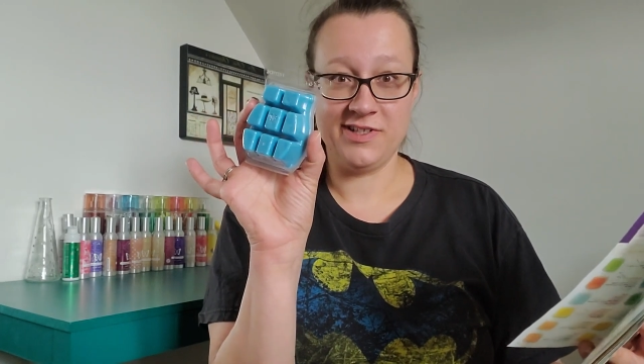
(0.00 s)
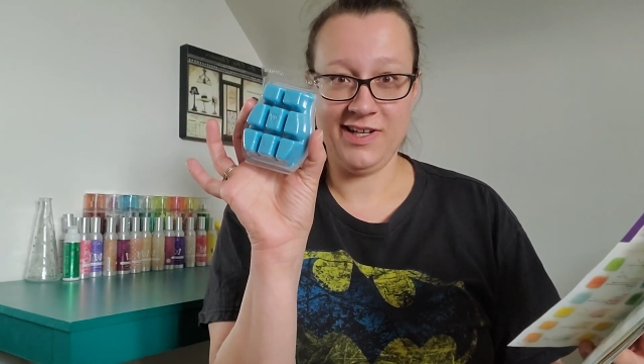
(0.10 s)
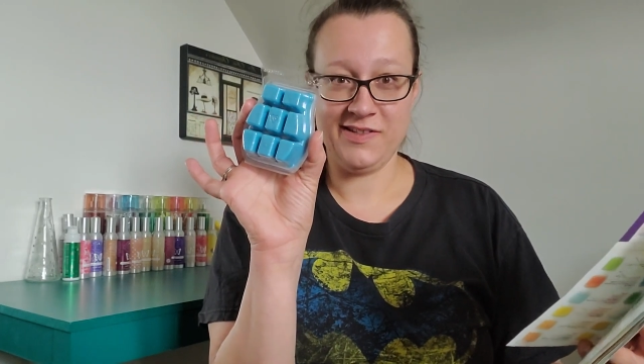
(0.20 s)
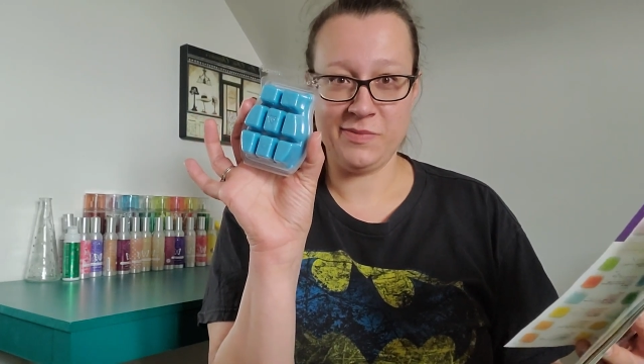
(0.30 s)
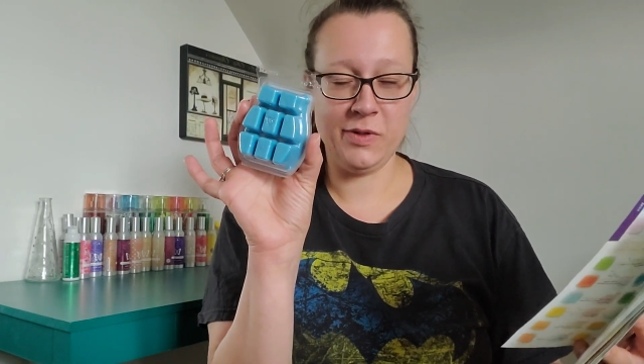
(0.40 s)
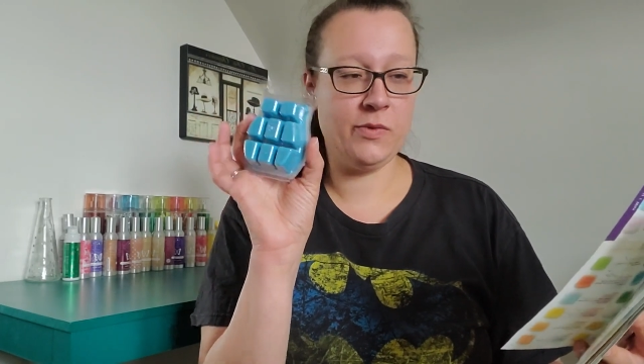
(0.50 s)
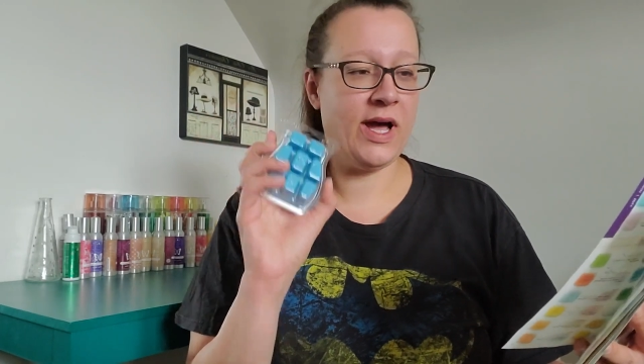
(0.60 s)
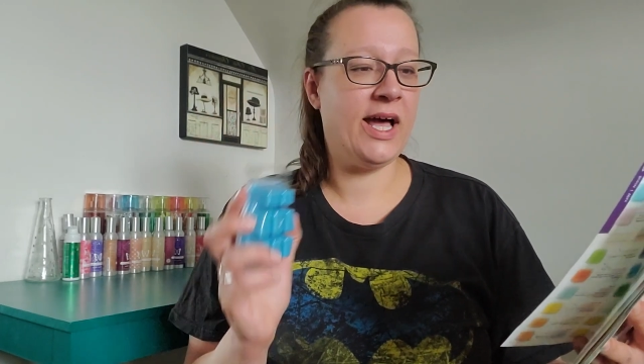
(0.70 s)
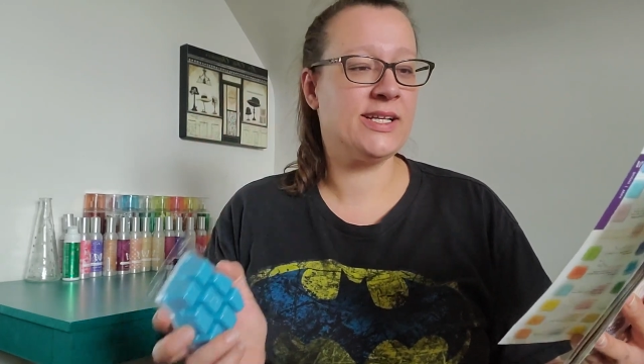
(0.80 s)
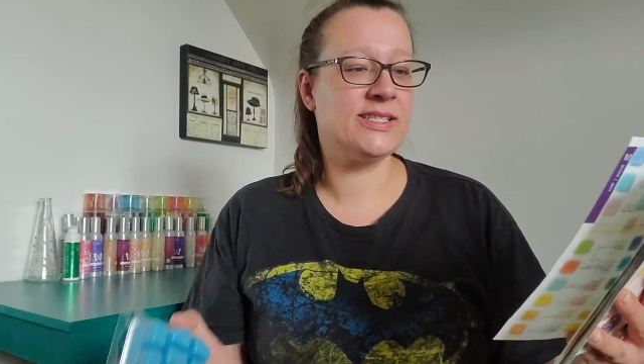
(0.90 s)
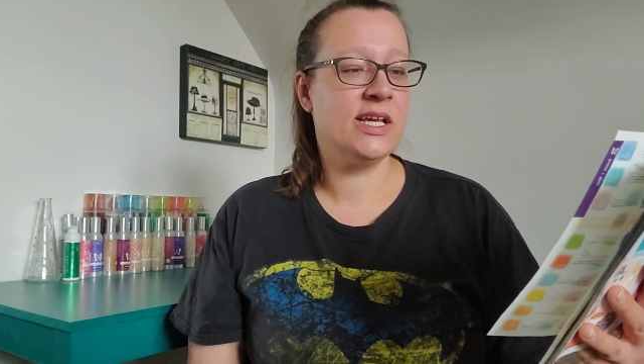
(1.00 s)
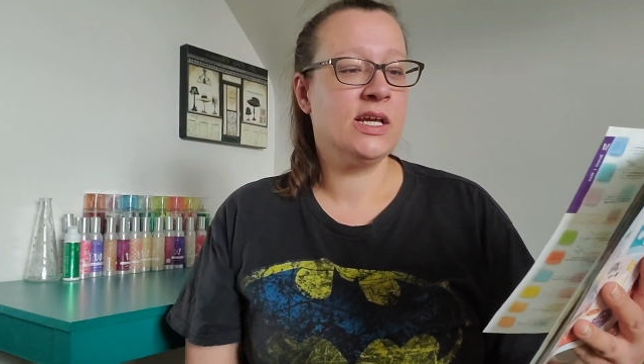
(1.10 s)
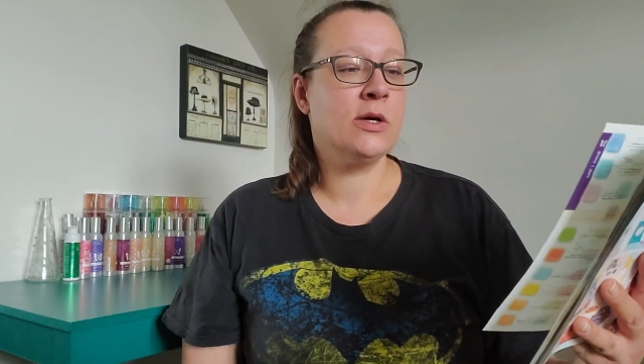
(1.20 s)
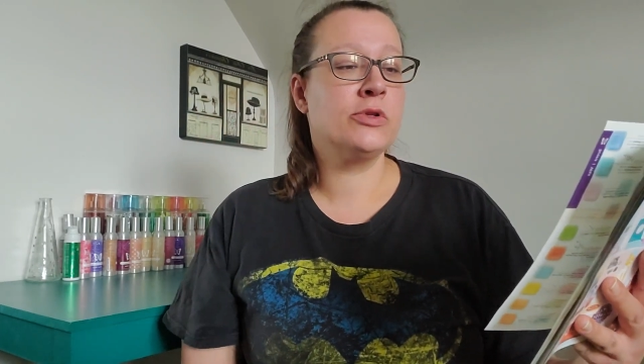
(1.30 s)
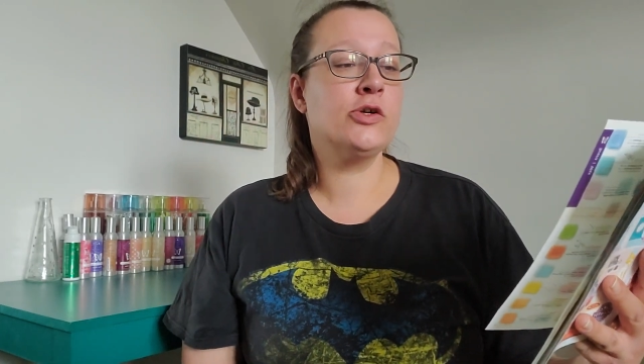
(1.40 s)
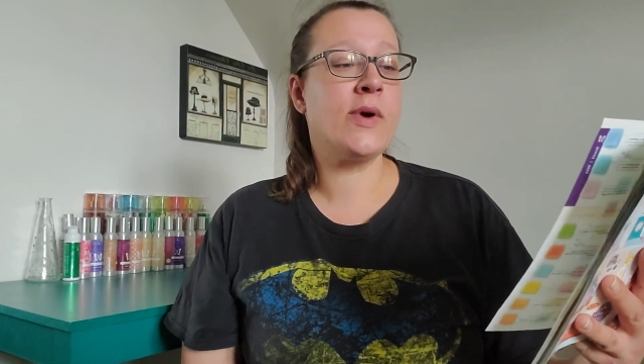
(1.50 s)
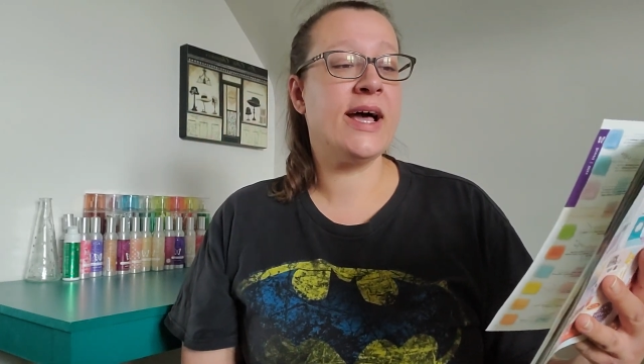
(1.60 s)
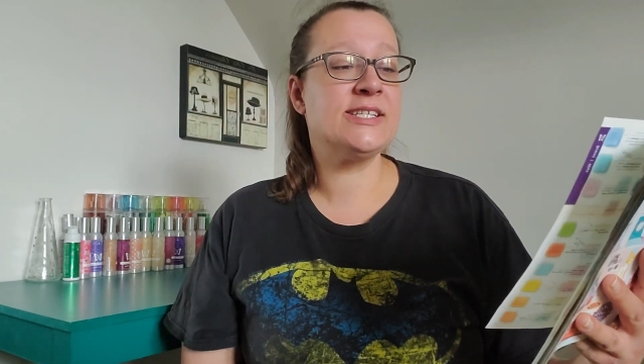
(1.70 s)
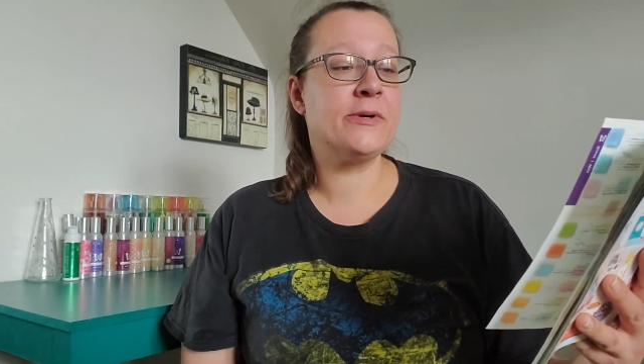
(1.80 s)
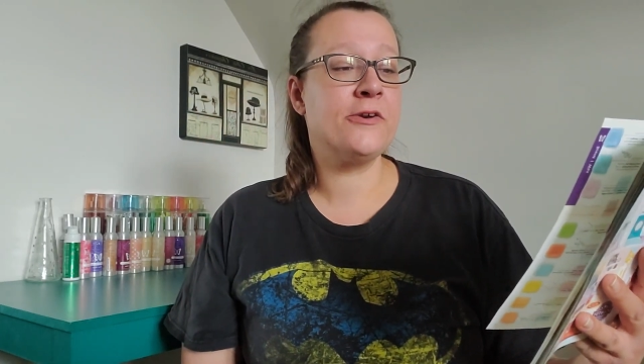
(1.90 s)
Nice blue wax. Blue
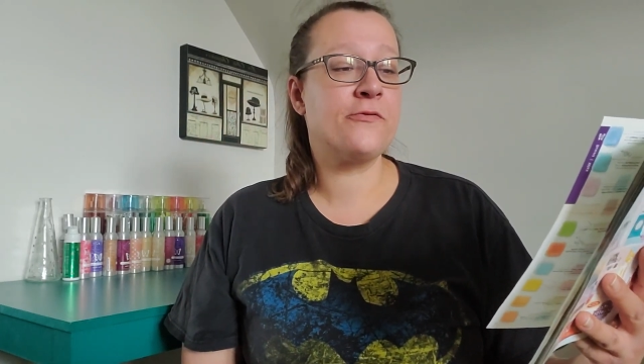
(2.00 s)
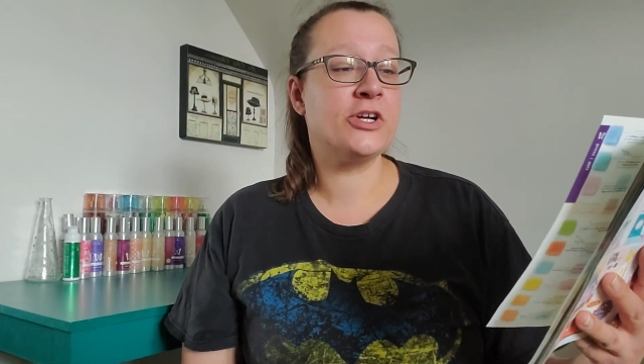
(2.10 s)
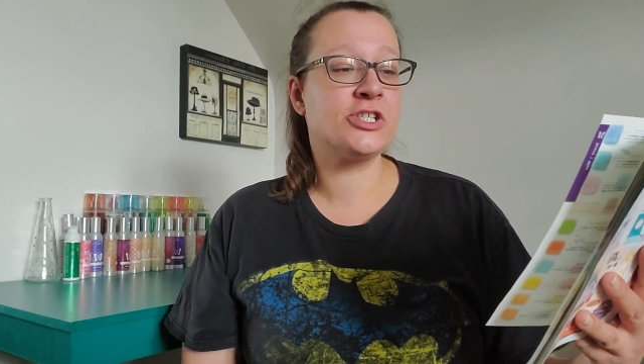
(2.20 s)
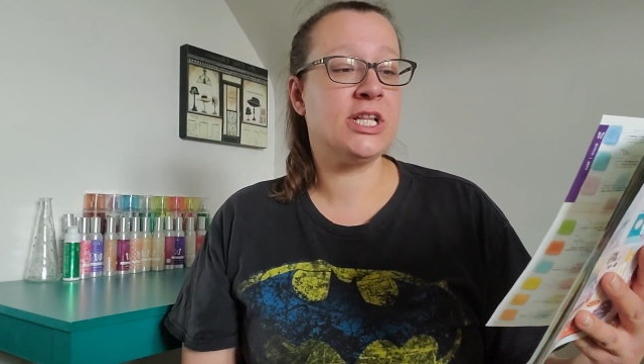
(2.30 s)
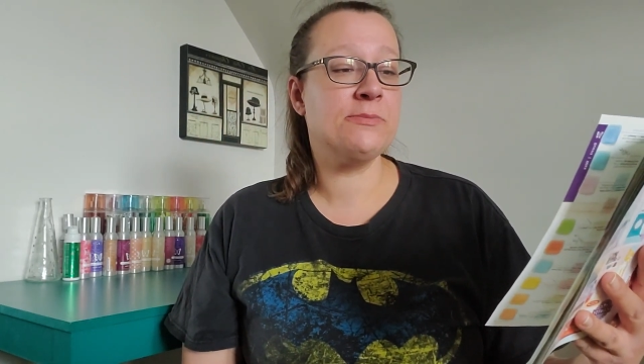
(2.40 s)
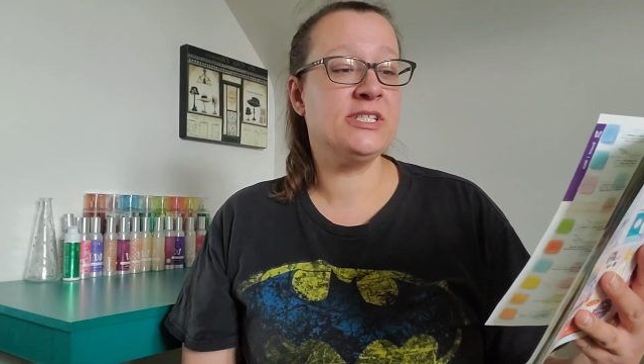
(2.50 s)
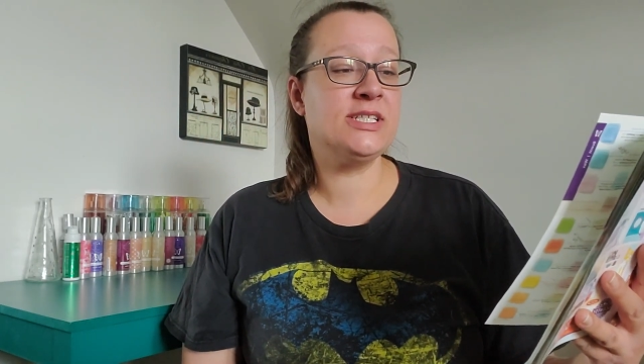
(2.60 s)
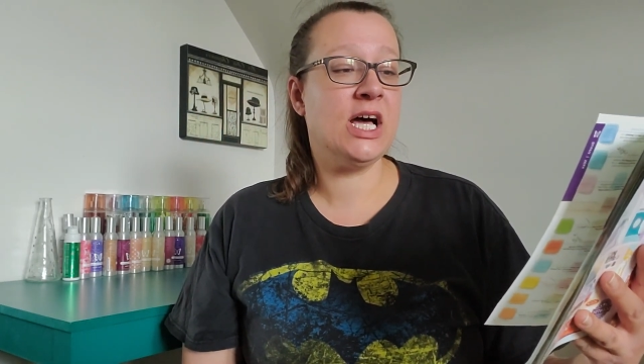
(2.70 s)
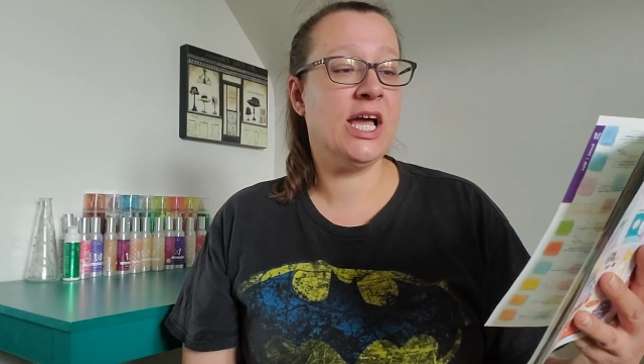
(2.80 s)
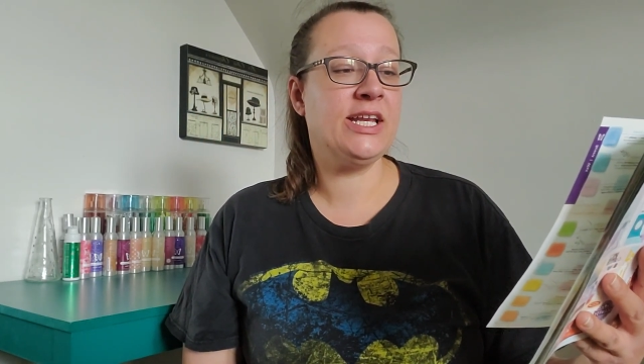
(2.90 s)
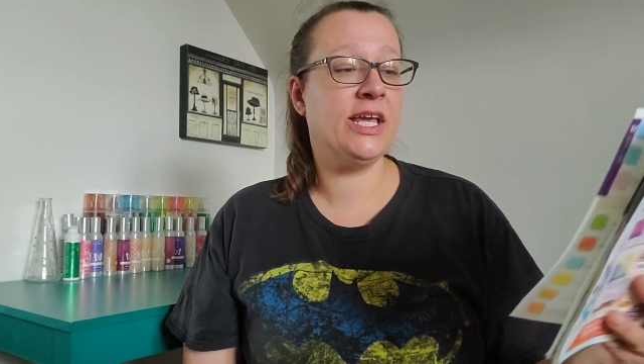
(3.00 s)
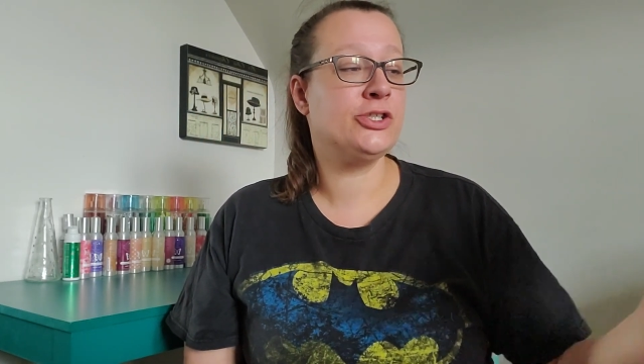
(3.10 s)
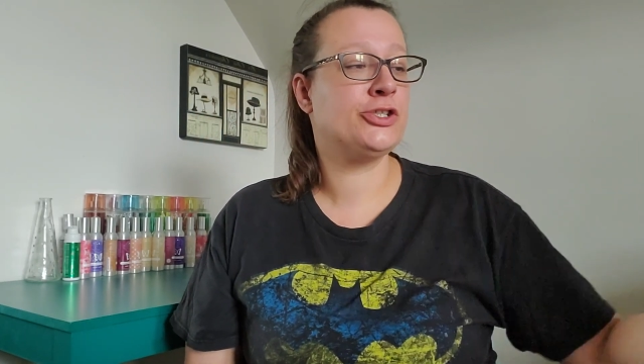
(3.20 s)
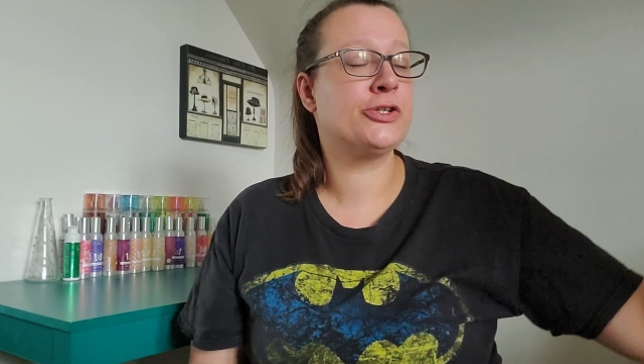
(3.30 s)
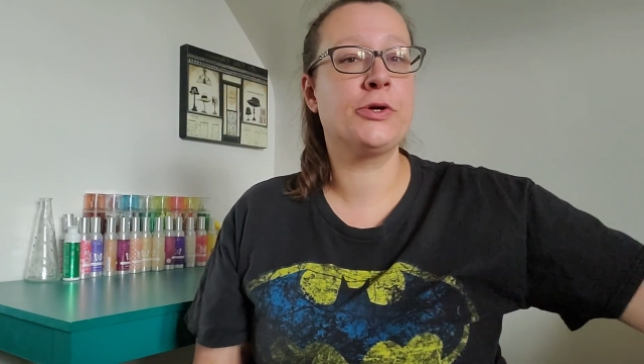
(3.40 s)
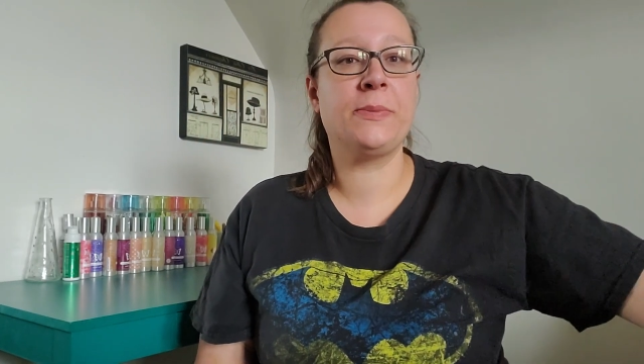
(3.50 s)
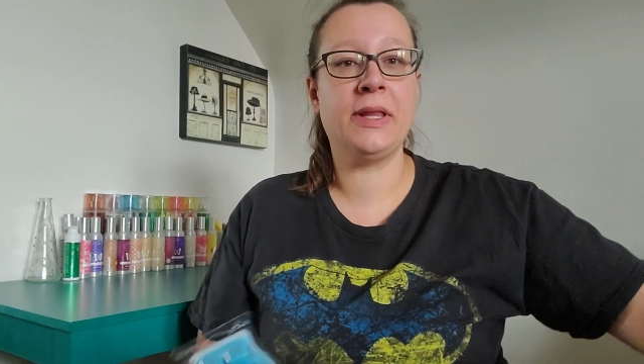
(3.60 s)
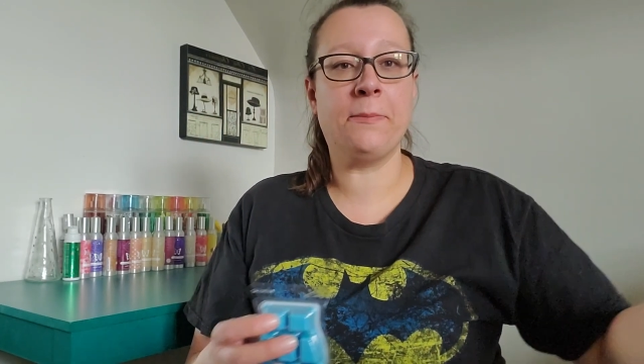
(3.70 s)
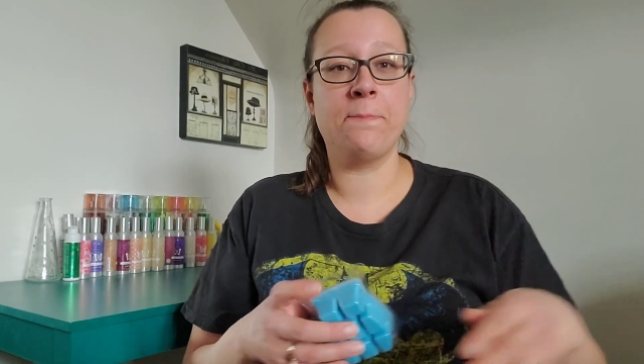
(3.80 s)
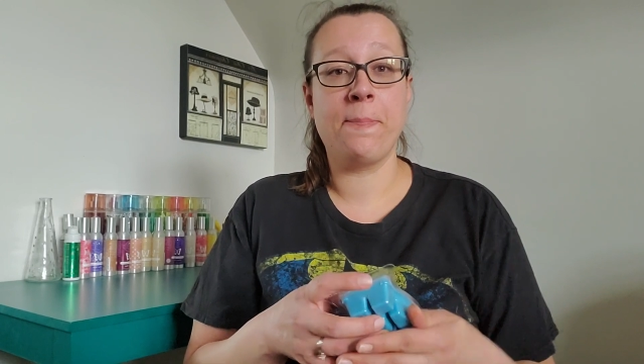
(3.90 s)
raspberry, fresh clementine, and sugar plum.